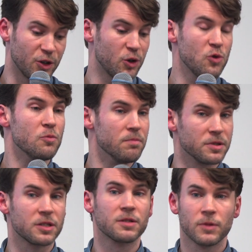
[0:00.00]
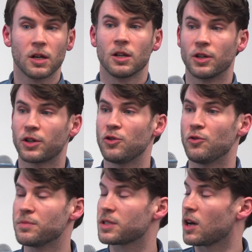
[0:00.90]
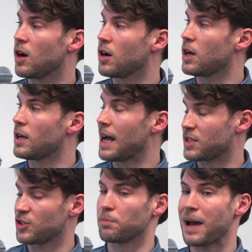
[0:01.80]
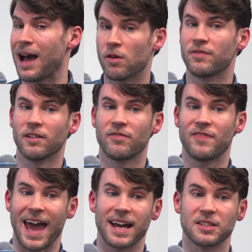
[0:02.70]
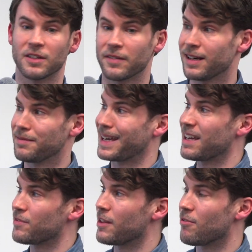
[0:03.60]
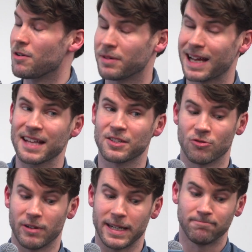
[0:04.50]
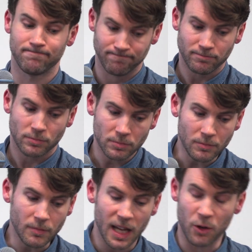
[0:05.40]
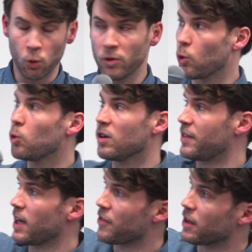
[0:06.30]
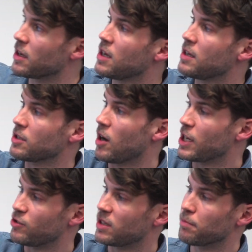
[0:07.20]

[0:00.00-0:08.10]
legumes. Legumes have such a powerful effect that they're given their own category. And all of the other dietary